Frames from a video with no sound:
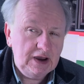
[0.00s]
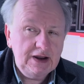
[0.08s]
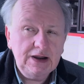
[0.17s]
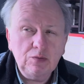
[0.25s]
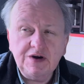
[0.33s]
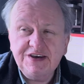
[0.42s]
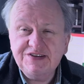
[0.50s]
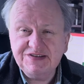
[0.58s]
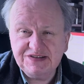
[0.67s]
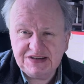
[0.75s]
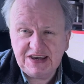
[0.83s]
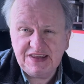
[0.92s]
Now, what you
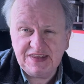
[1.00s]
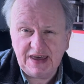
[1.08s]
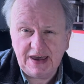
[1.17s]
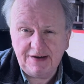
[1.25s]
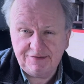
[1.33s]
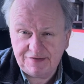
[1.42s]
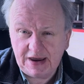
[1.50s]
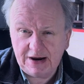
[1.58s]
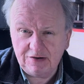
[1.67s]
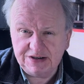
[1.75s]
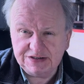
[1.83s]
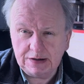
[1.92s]
see there
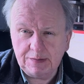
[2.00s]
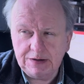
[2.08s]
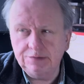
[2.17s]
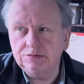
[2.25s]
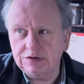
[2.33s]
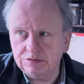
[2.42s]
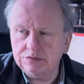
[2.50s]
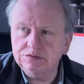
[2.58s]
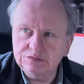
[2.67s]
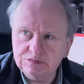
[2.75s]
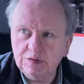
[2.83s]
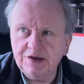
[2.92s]
varies. I mean,
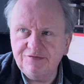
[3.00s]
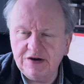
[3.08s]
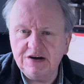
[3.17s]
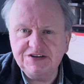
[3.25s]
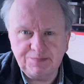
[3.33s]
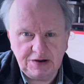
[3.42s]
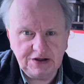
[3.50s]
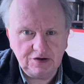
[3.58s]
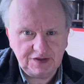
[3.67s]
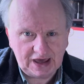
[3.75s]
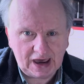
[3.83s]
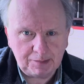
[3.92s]
it varies depending
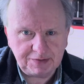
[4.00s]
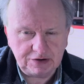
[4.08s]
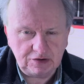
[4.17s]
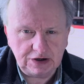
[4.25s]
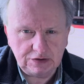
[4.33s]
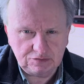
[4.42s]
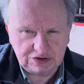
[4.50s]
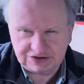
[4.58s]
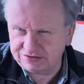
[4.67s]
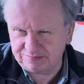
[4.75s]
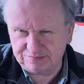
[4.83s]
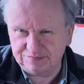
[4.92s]
on the app you're in,
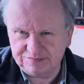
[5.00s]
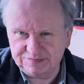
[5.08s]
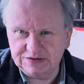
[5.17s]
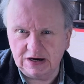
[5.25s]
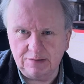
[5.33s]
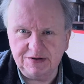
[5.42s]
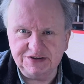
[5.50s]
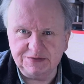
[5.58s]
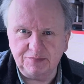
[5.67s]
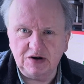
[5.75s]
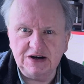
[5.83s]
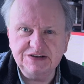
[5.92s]
which can't be a
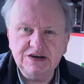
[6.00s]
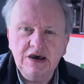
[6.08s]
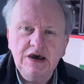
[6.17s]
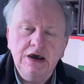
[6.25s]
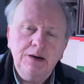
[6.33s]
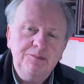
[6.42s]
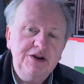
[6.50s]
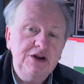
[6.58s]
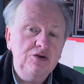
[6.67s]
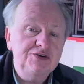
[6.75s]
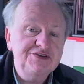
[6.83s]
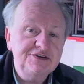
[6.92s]
surprise, but it
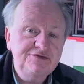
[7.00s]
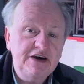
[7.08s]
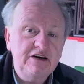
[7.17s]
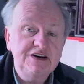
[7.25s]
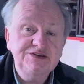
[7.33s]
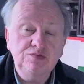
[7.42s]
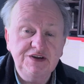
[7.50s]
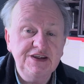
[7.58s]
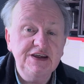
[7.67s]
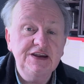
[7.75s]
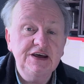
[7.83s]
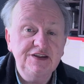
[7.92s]
also varies
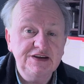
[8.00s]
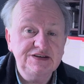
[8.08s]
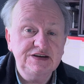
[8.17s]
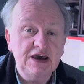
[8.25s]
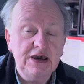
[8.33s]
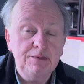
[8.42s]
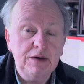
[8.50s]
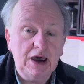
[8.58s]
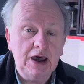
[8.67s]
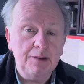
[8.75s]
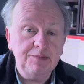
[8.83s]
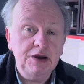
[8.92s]
within the same
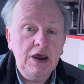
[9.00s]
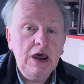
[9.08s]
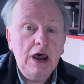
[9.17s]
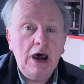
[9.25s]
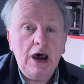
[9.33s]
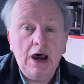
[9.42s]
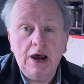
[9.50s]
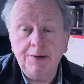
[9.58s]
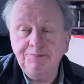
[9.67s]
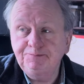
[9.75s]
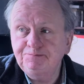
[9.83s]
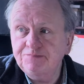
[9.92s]
app.
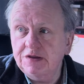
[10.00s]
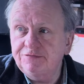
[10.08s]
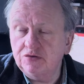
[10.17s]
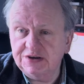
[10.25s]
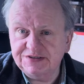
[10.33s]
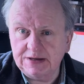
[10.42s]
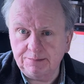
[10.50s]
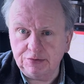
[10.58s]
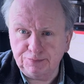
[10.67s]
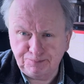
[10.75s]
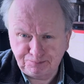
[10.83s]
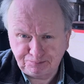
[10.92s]
For example,
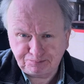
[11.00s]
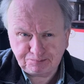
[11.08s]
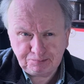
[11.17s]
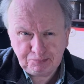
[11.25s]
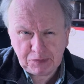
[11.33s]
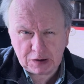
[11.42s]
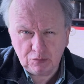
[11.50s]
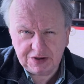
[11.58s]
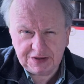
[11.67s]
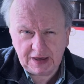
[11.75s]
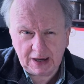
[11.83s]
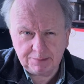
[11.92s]
with
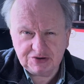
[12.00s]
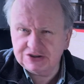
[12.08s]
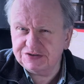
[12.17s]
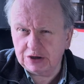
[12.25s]
the app just